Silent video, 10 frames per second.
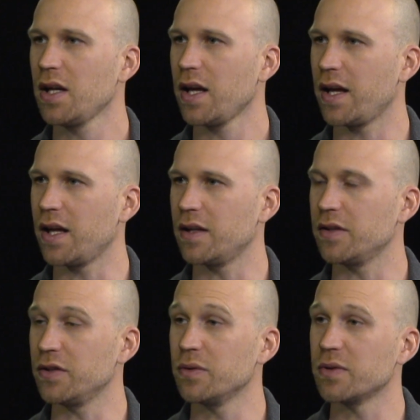and
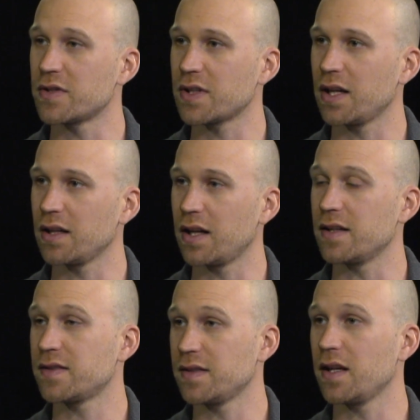you were saying that
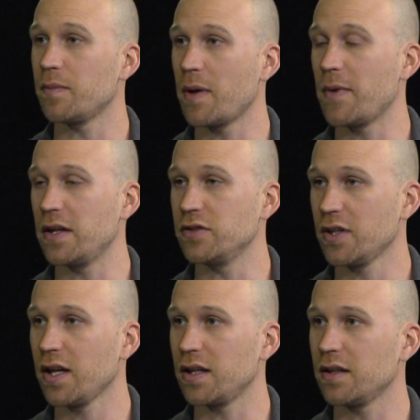
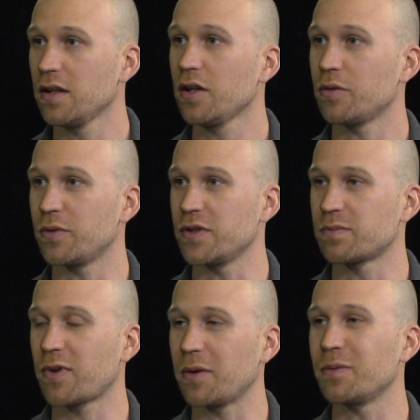CMMNJ was
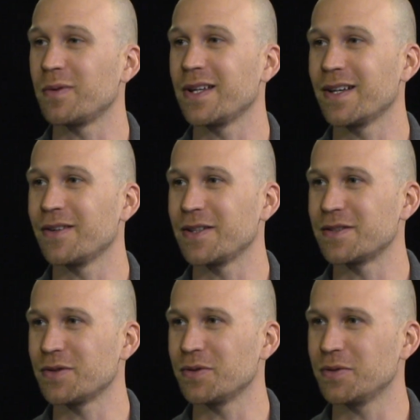probably going
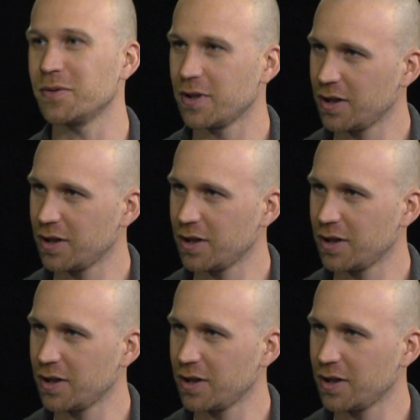to